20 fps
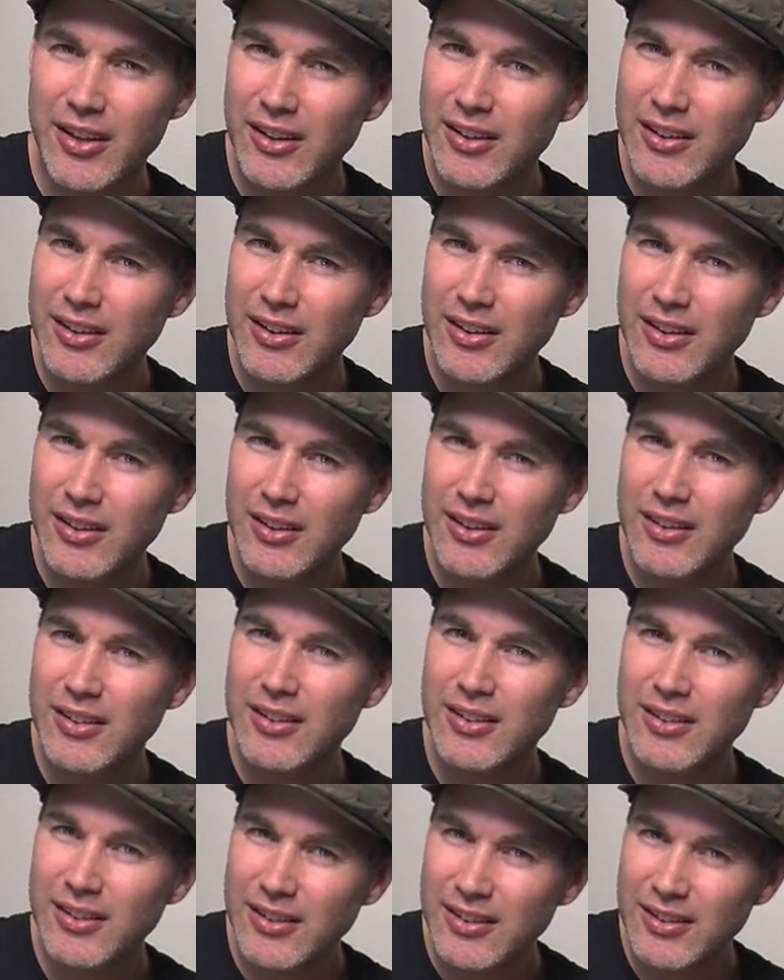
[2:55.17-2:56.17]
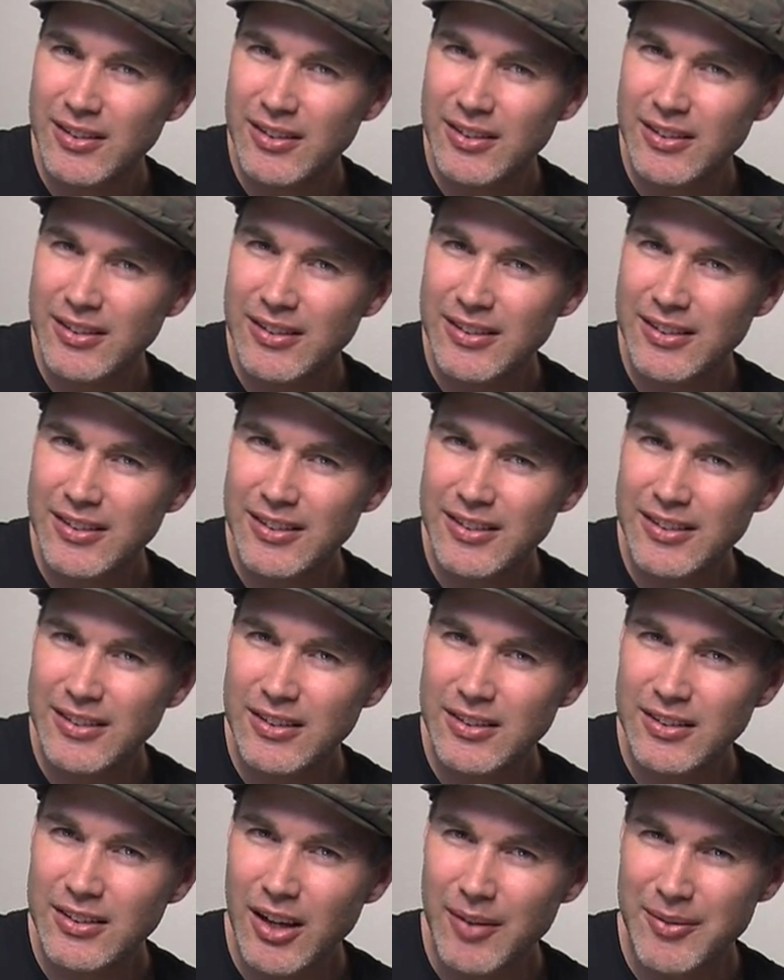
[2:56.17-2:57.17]

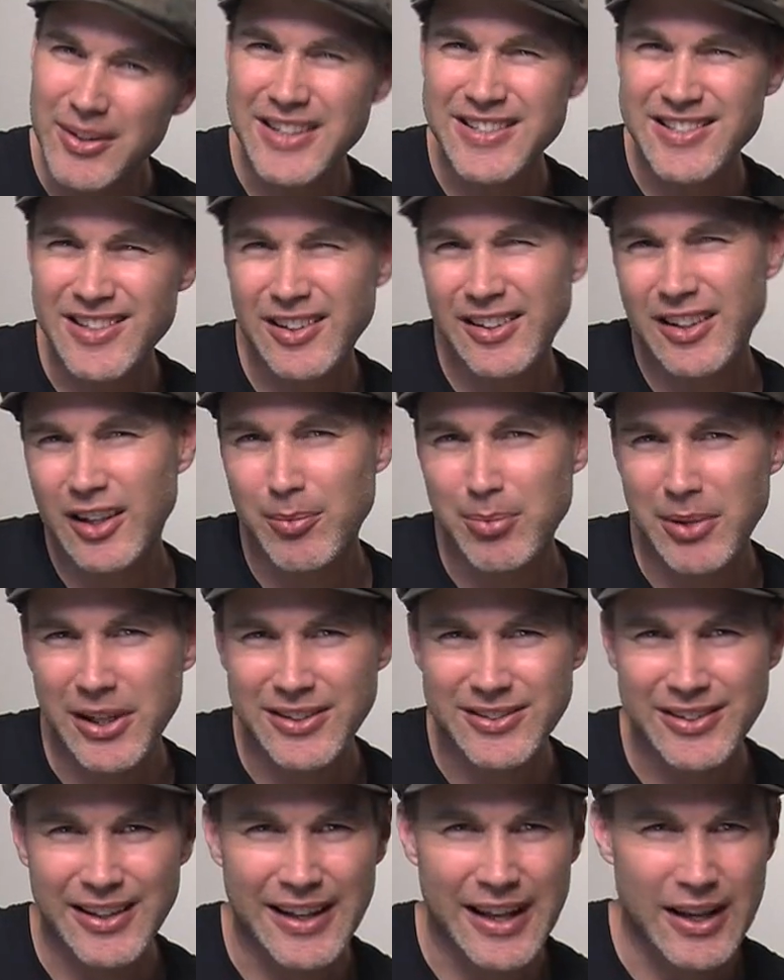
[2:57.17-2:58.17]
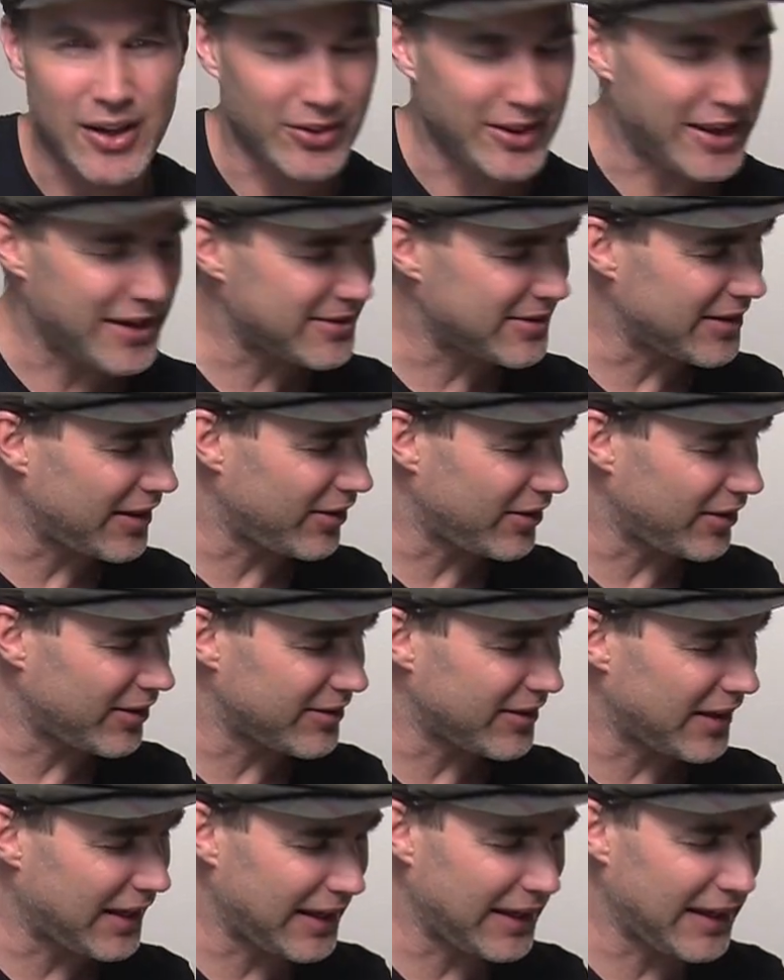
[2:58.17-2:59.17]
I mean, there's a little bit of delay on that sound
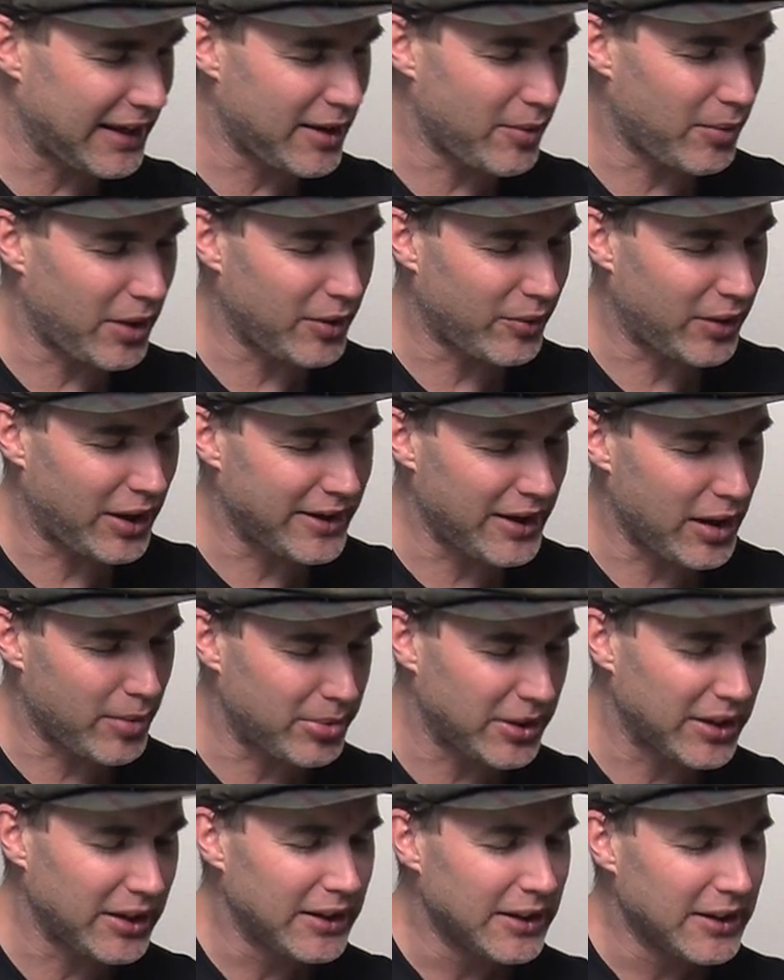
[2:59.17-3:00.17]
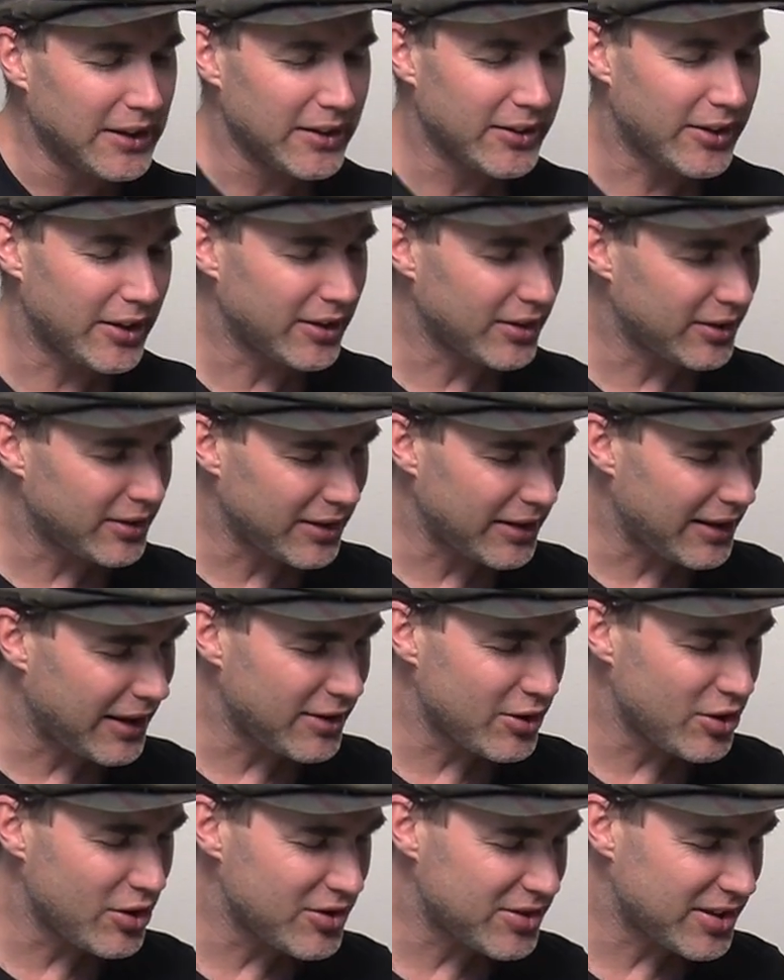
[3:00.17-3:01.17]
anyway right now, but
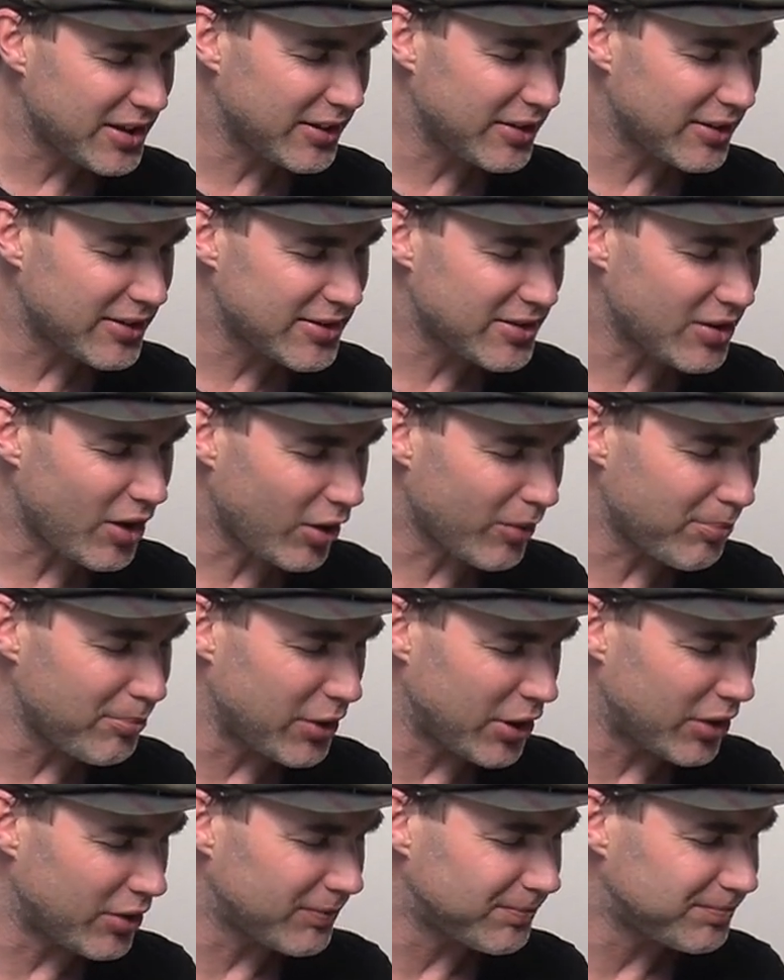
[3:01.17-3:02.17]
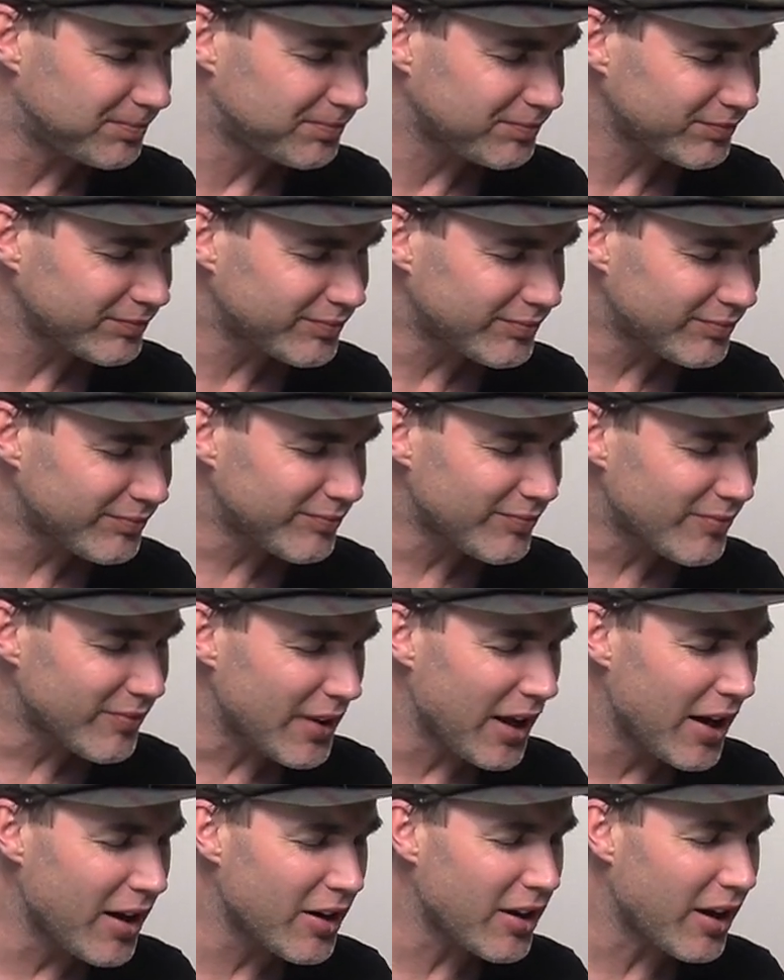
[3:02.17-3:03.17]
using the sock mute,
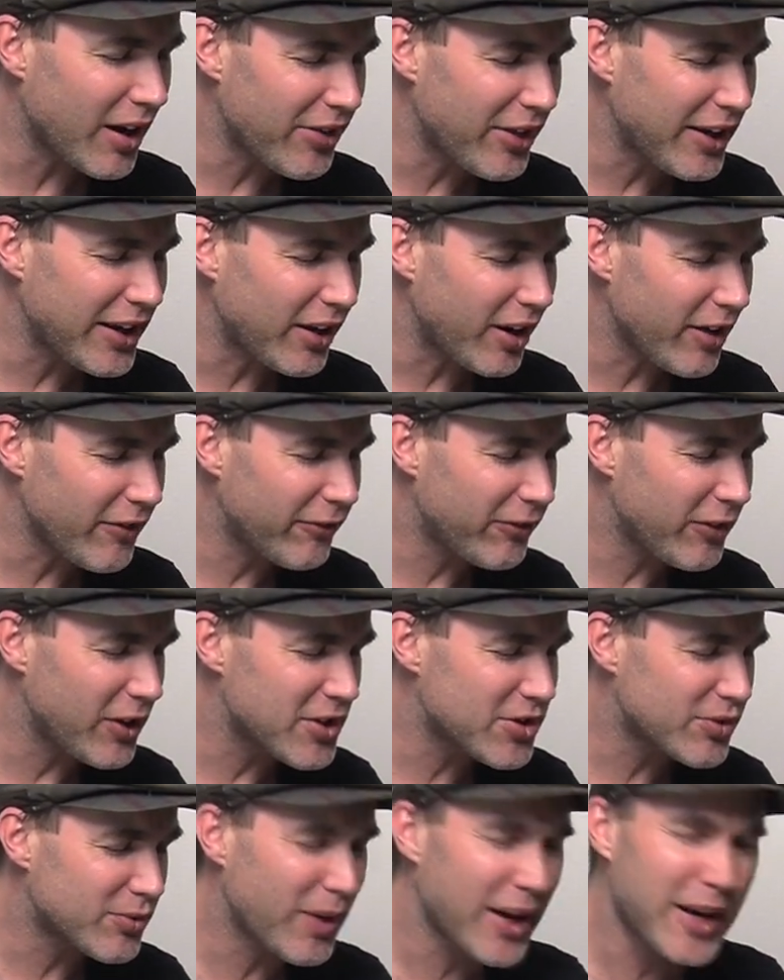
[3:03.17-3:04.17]
and I think I first